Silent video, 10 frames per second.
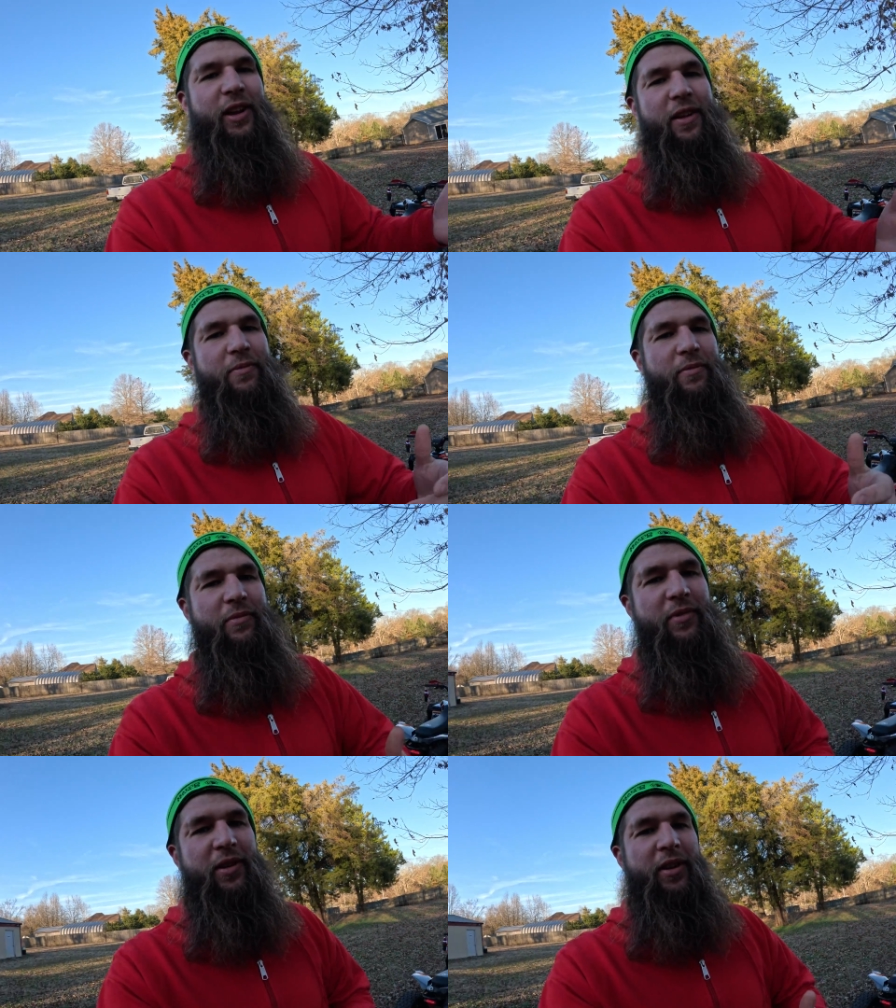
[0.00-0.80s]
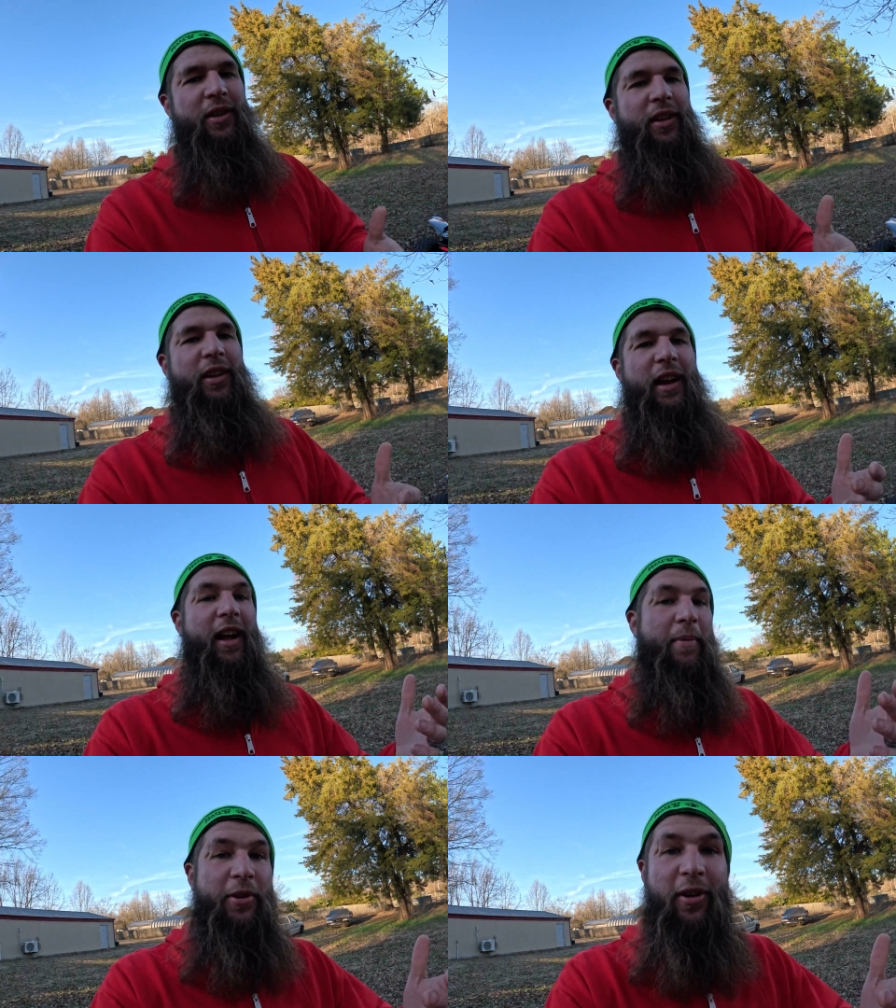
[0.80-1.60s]
And I
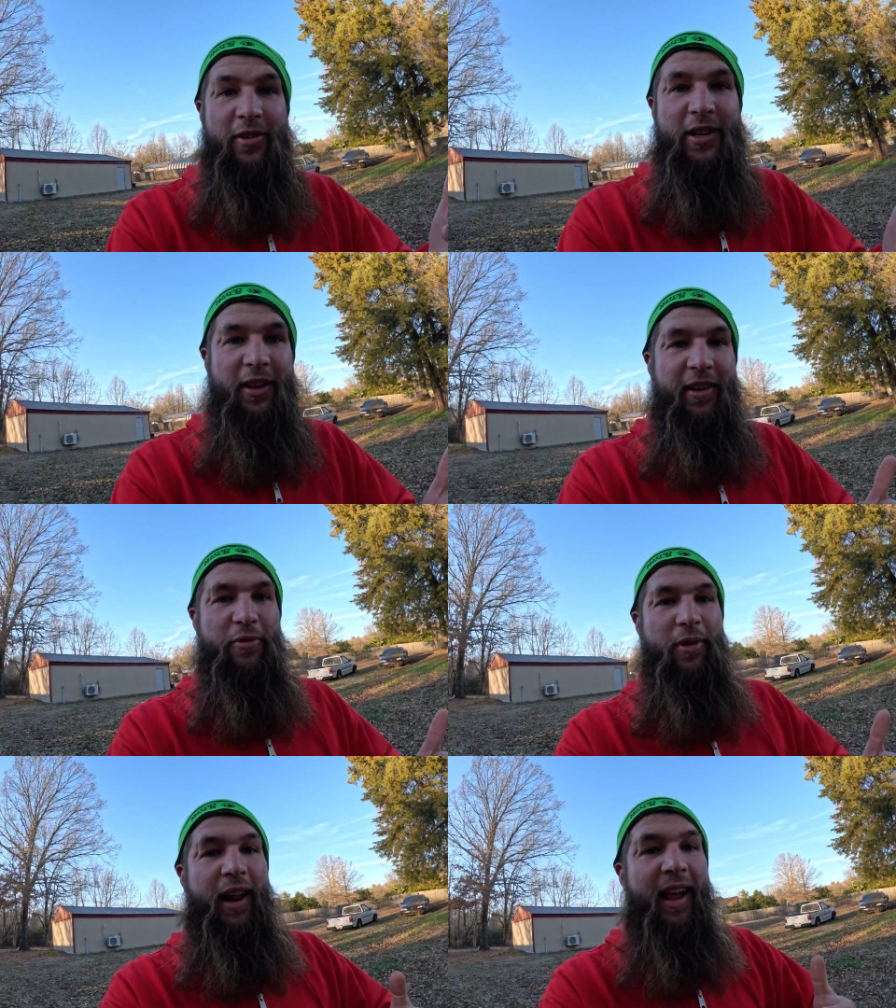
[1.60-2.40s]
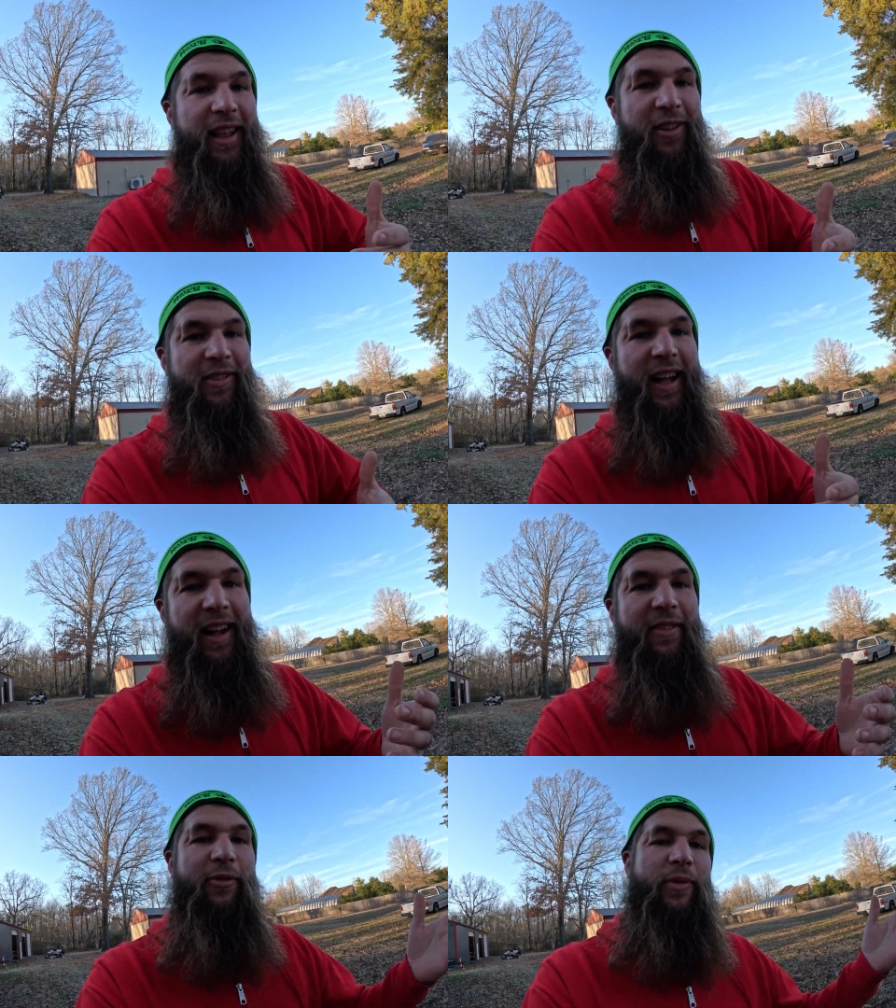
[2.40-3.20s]
got my daughter telling everyone, hey, look, I got a